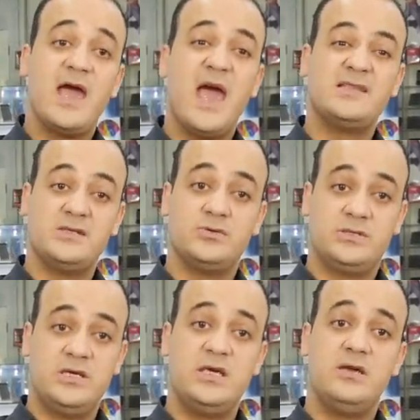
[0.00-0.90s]

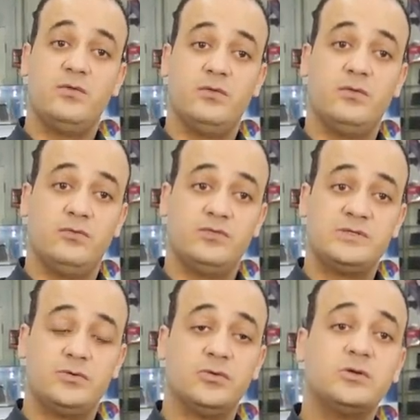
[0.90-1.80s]
SOC
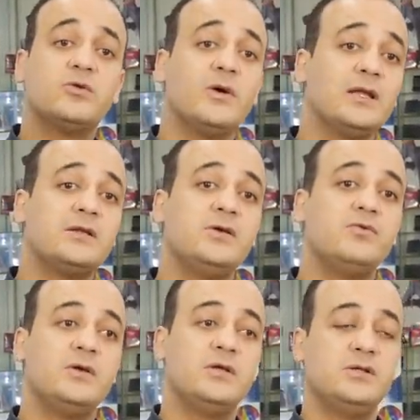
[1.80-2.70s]
with good quality,
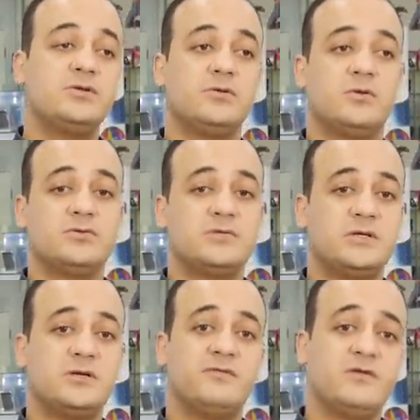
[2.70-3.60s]
we need to
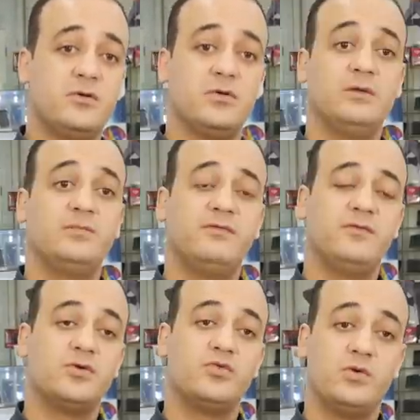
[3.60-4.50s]
consider very well
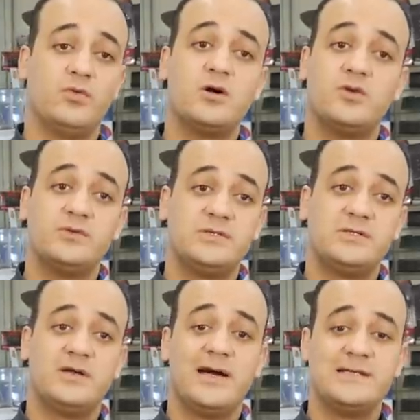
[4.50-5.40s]
before we work with
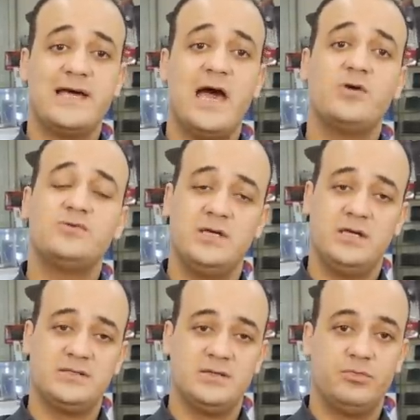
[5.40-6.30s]
these guys how they
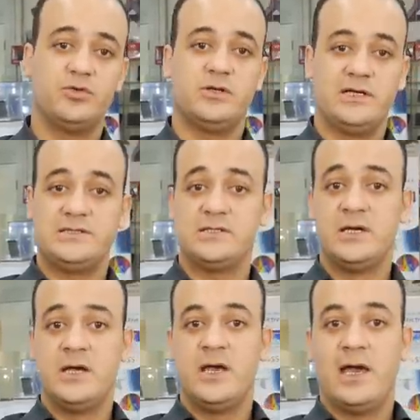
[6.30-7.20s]
can support us,
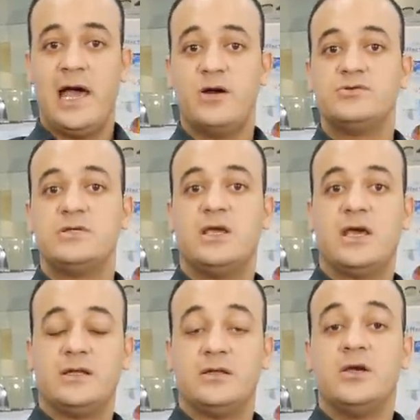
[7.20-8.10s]
how they
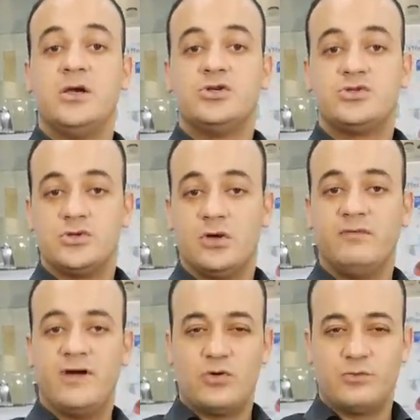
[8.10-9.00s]
can
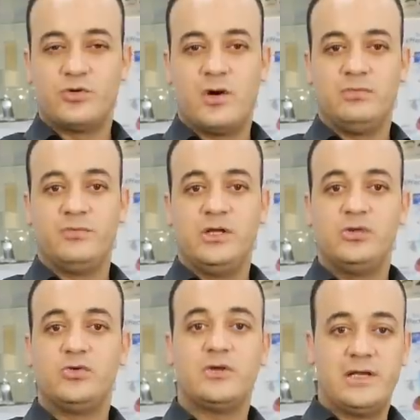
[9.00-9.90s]
solve our problem
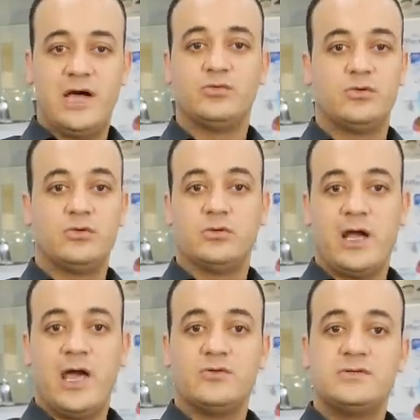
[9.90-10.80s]
indoor and outdoor,
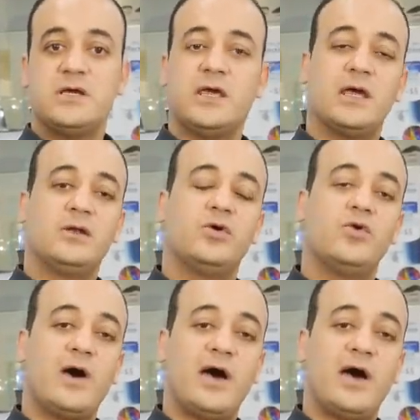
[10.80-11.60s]
how they can go